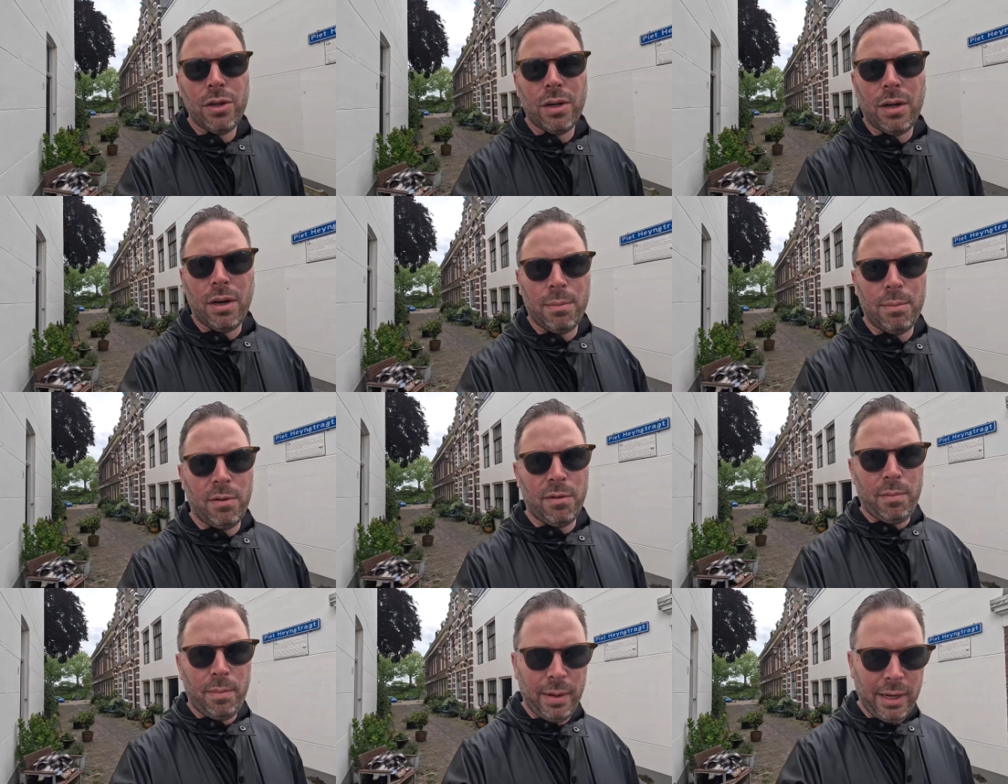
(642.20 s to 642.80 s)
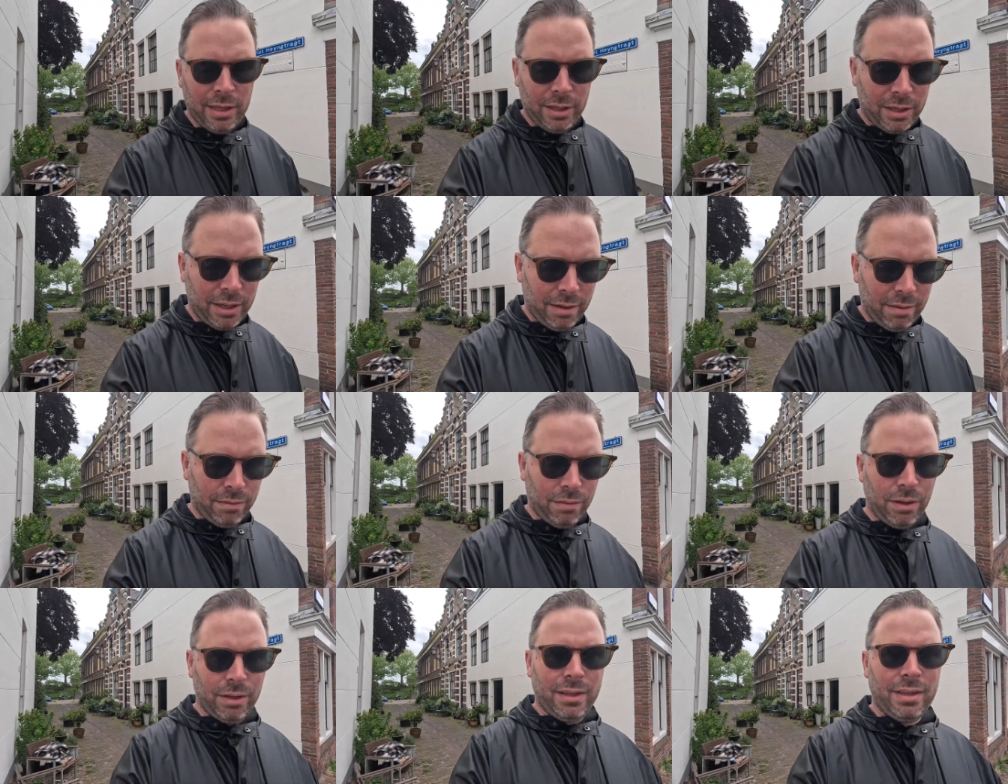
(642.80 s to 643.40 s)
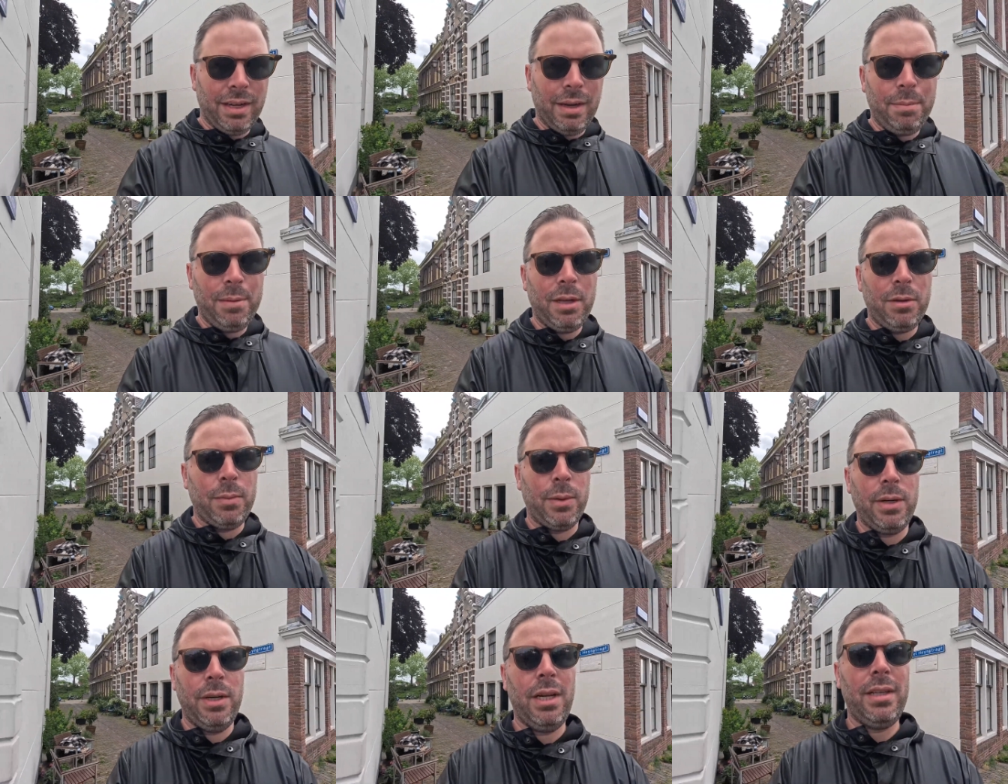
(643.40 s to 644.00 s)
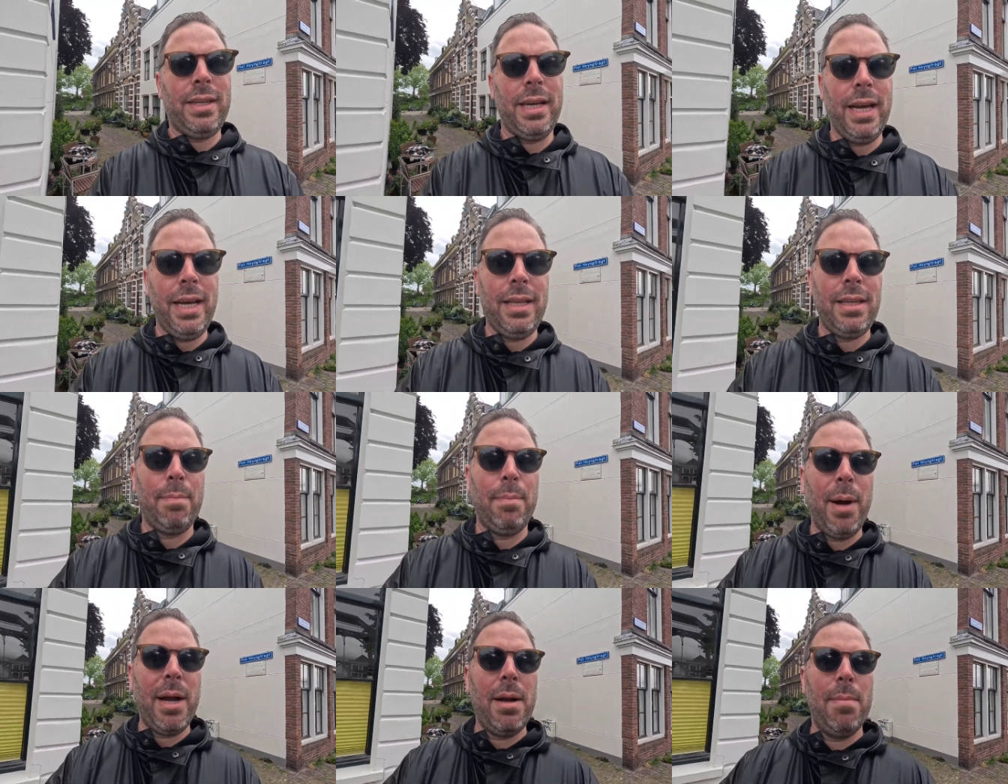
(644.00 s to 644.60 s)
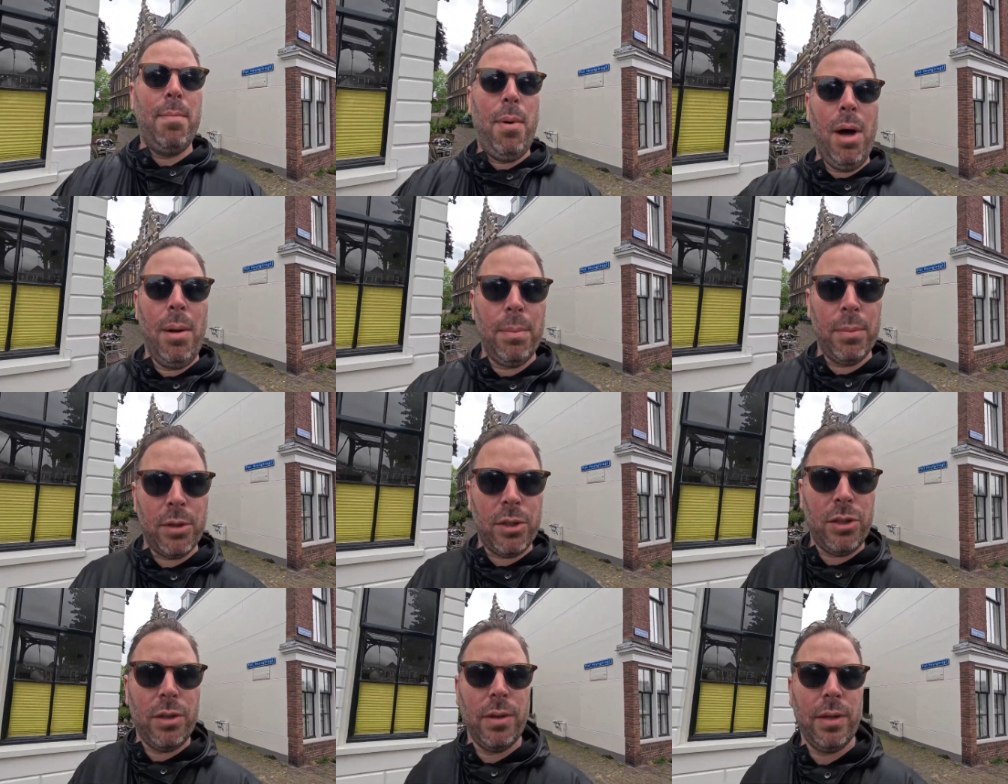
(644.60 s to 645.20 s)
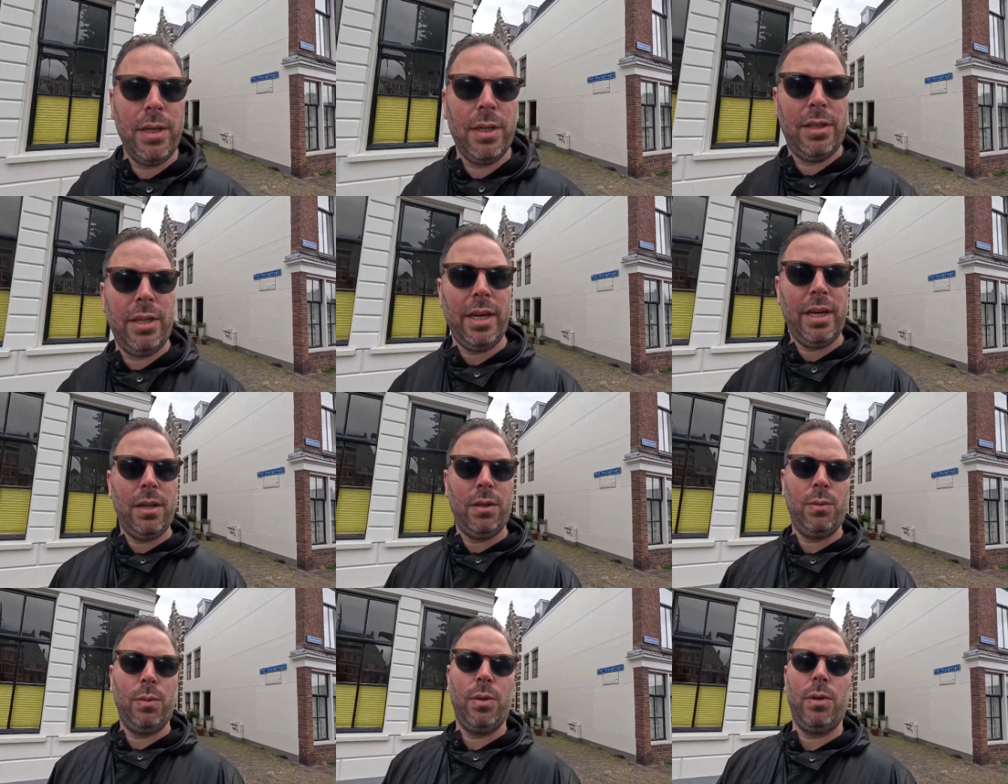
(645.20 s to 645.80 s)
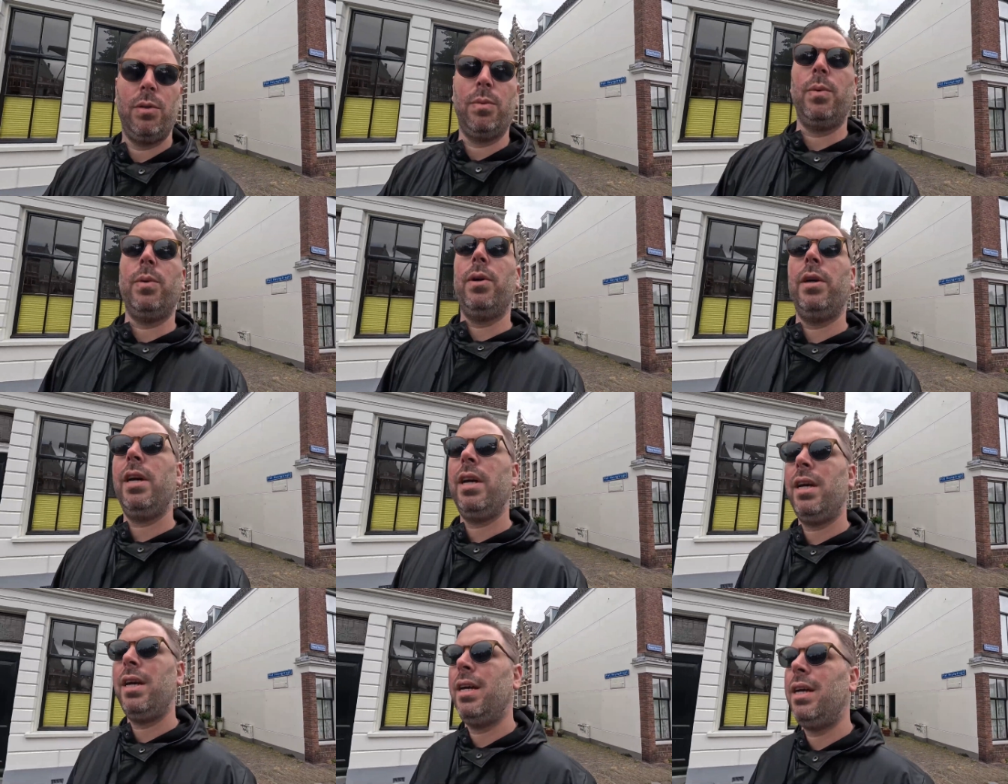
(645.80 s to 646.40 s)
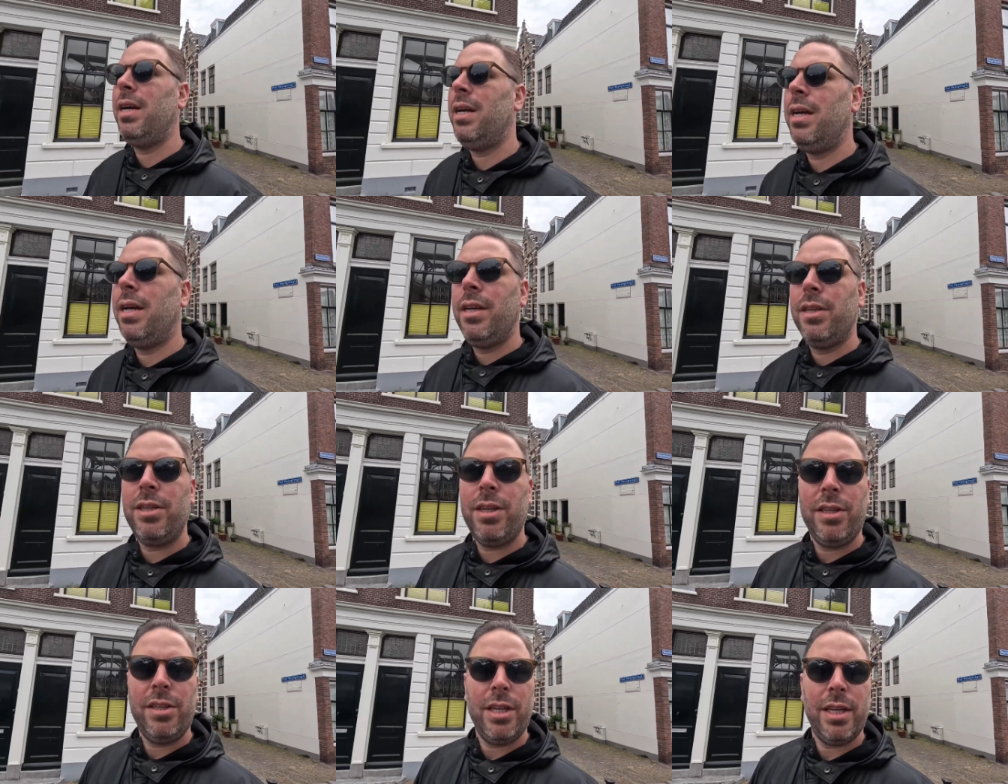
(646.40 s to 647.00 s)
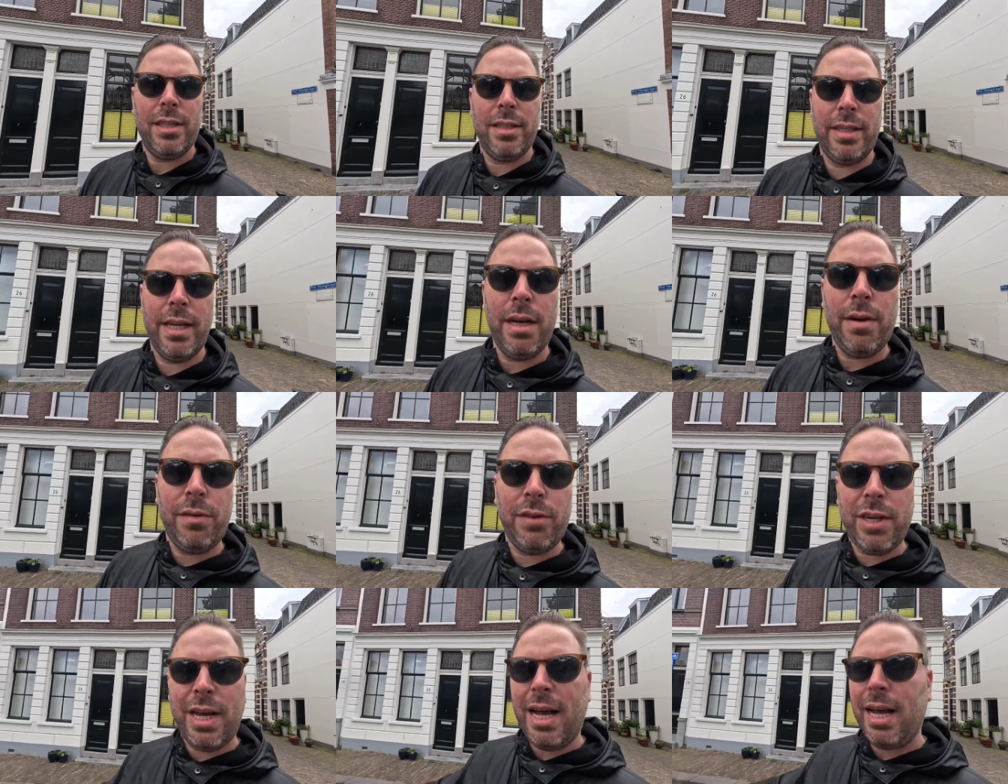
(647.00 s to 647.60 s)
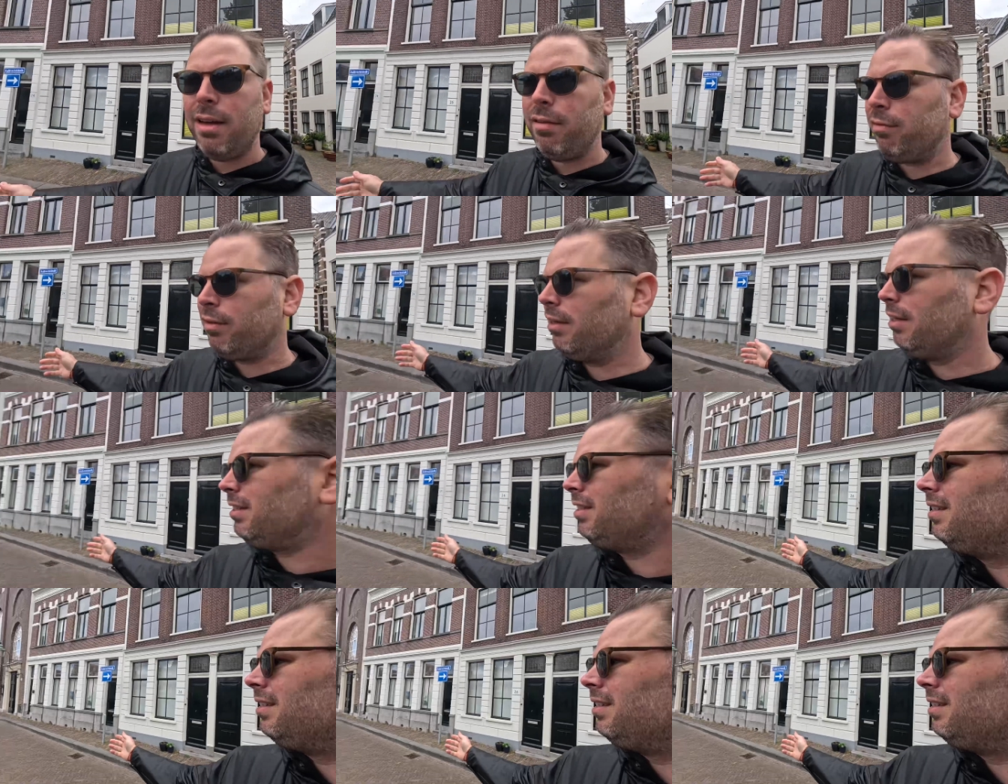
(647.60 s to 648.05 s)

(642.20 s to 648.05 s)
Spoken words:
a couple of places in Rotterdam that were not hit by the bombs during the Second World War, such as Delfshaven.